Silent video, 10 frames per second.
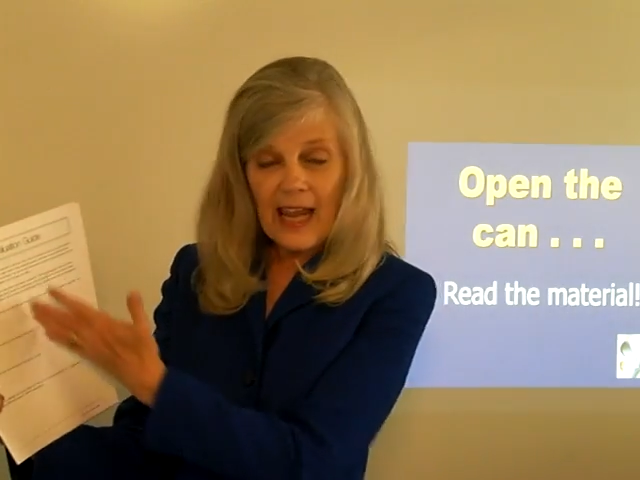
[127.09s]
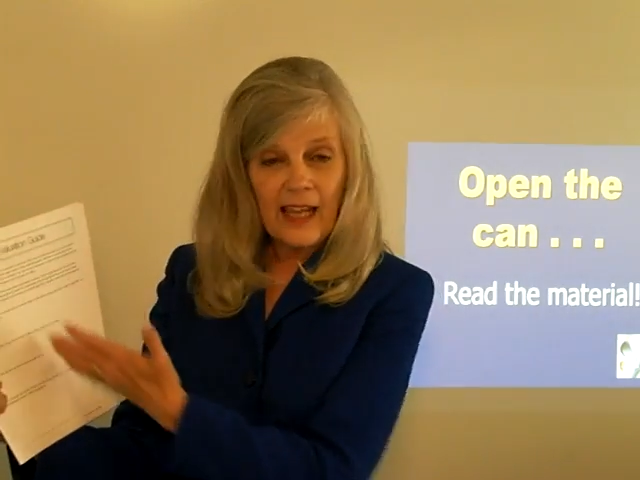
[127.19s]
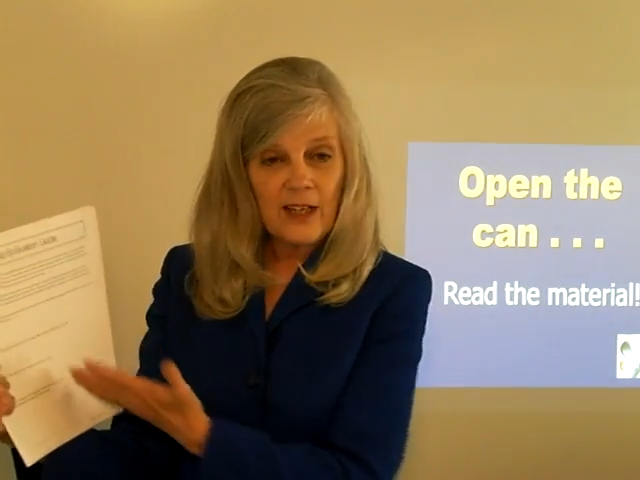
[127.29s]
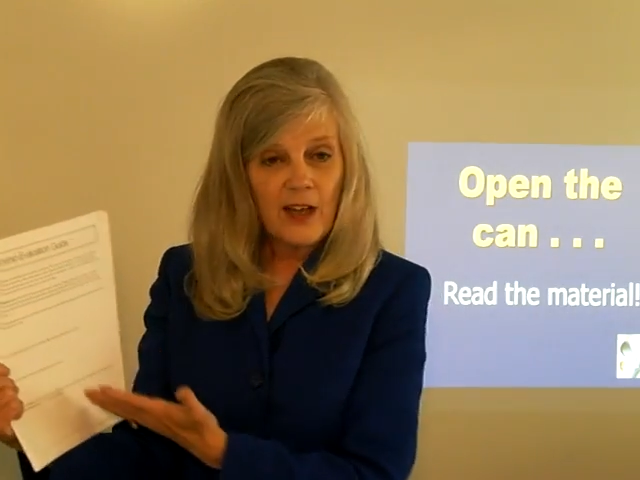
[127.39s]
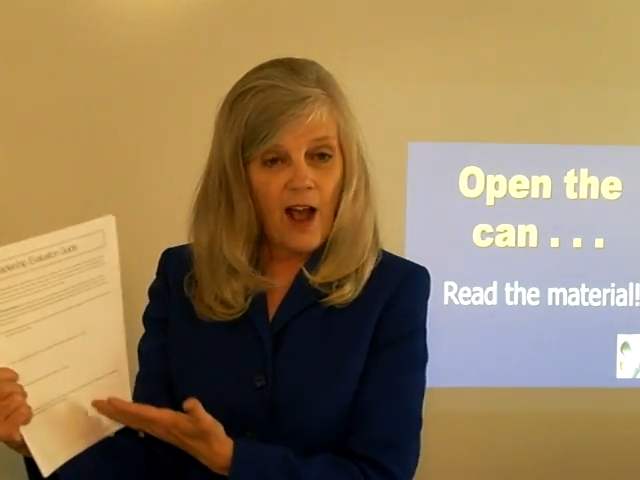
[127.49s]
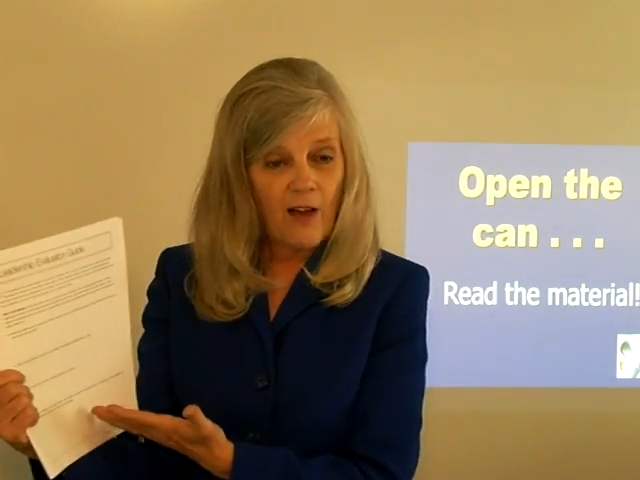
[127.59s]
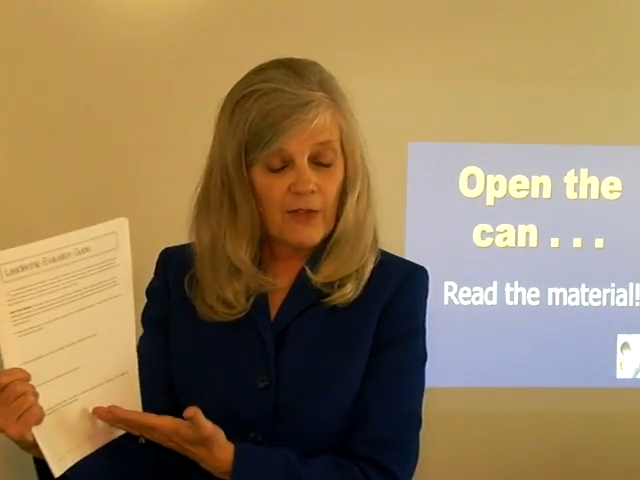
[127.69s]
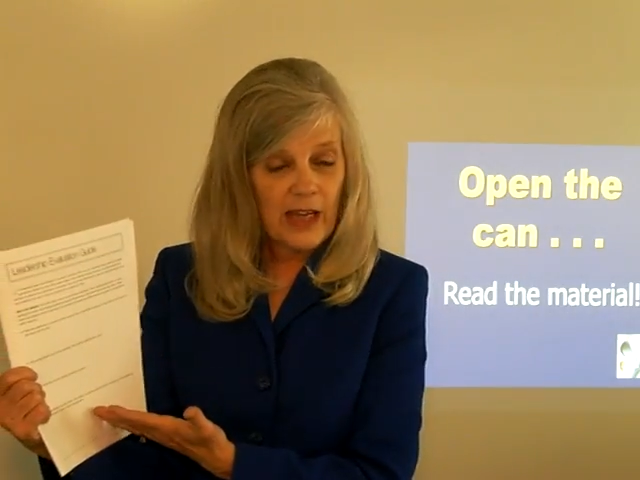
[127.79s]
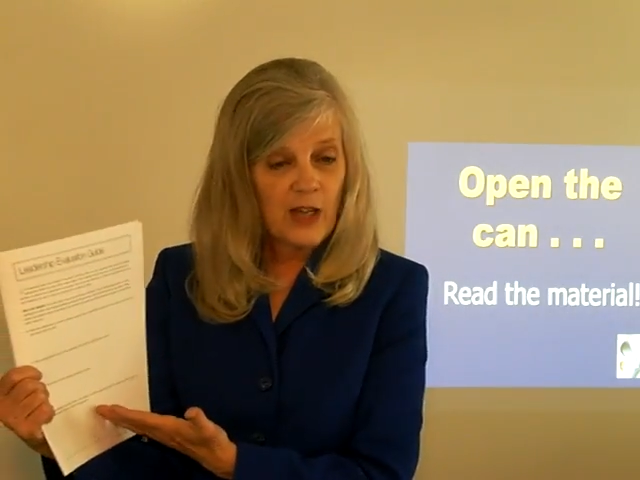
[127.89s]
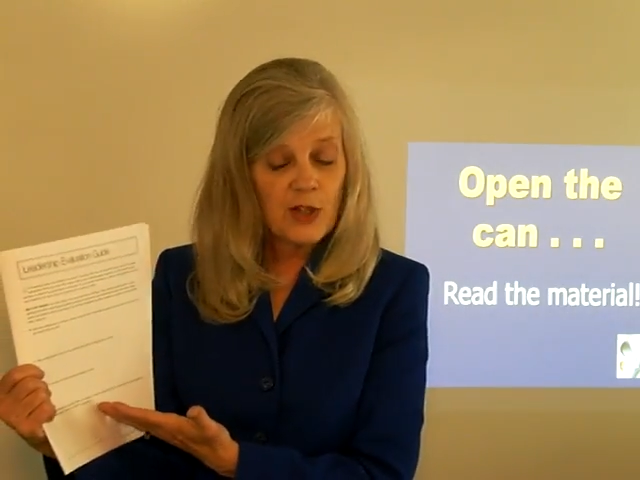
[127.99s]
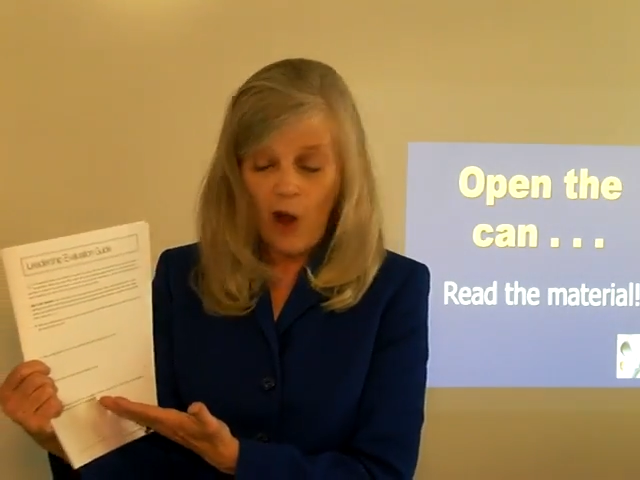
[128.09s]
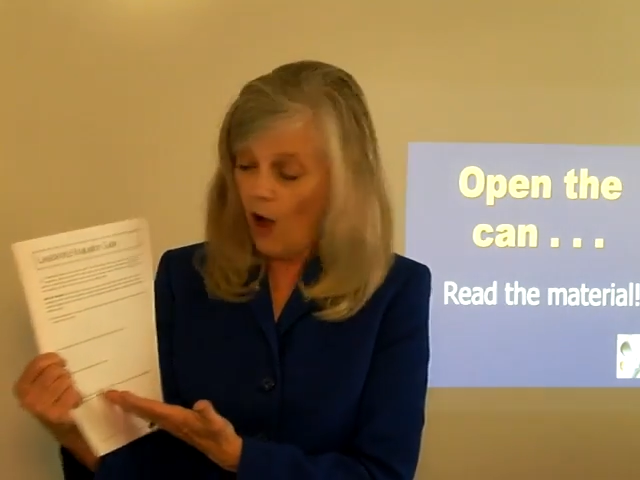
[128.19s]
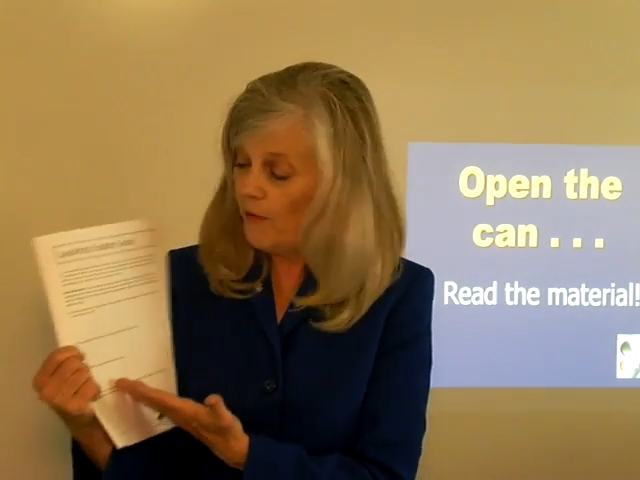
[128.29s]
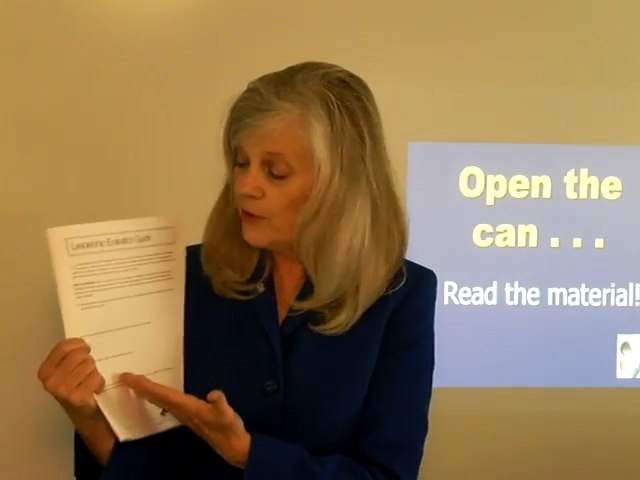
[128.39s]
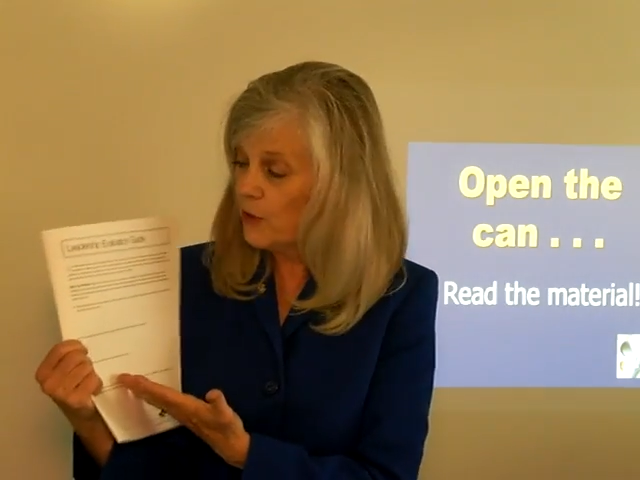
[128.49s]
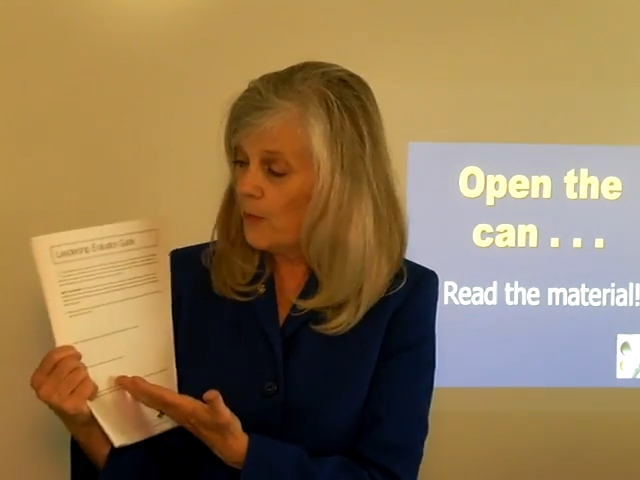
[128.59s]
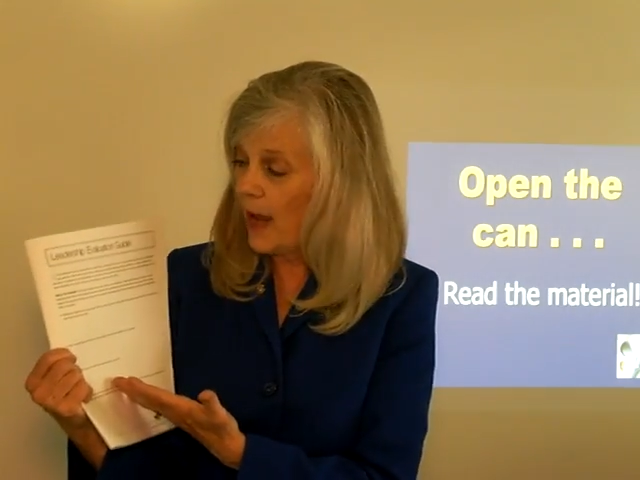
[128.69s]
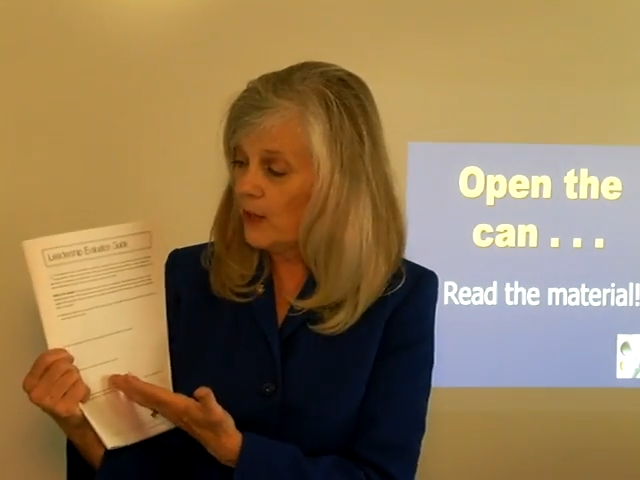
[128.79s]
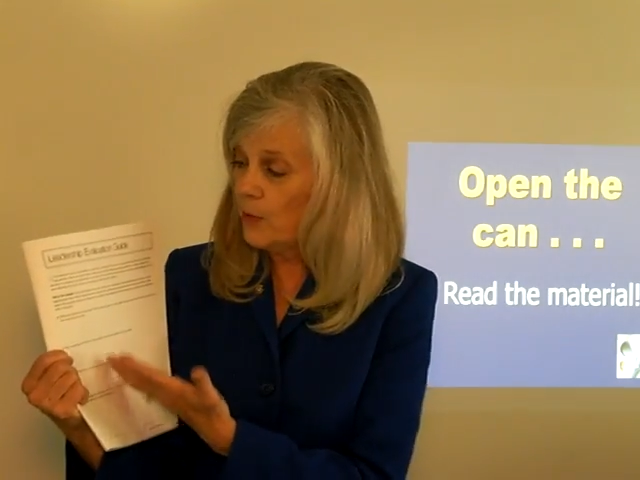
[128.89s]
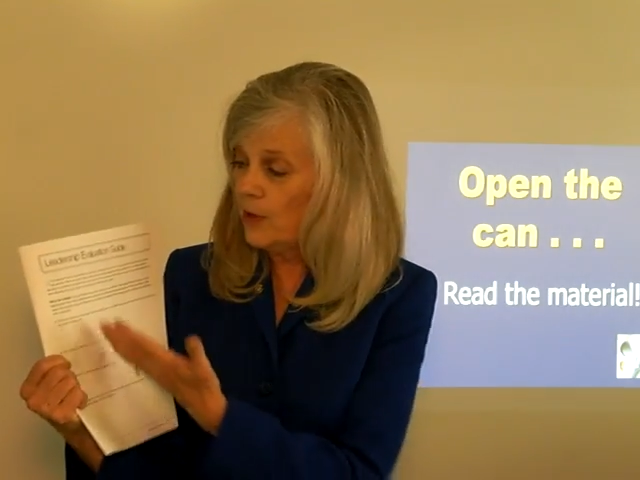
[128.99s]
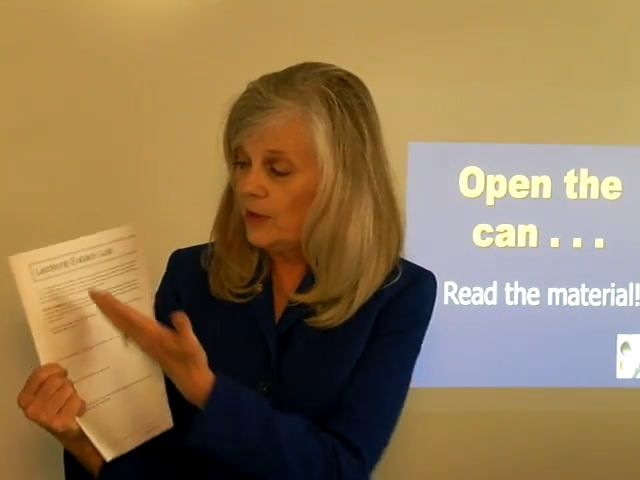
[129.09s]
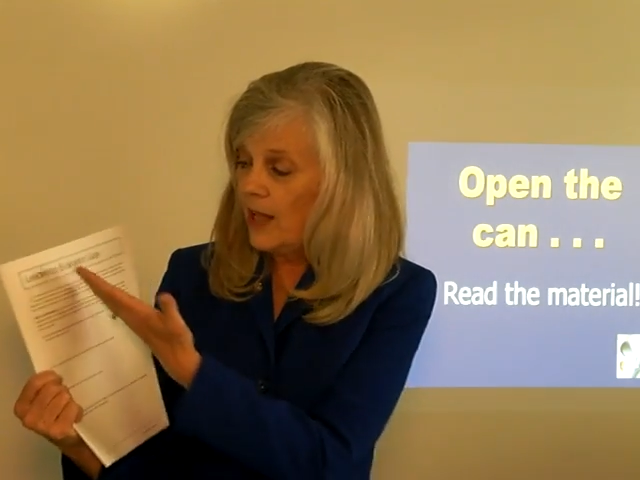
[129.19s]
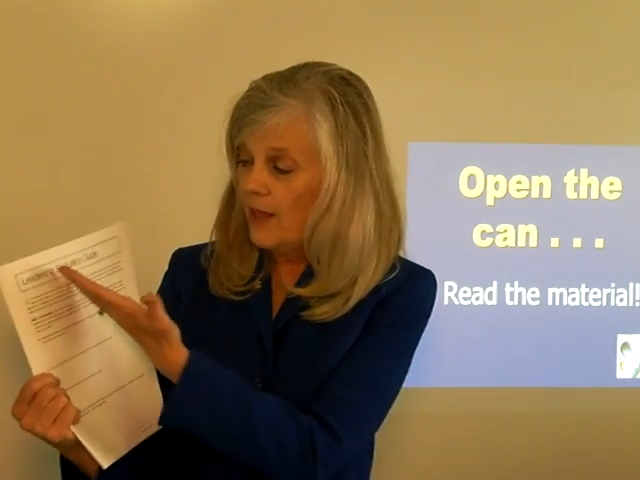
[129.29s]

end of each officer manual,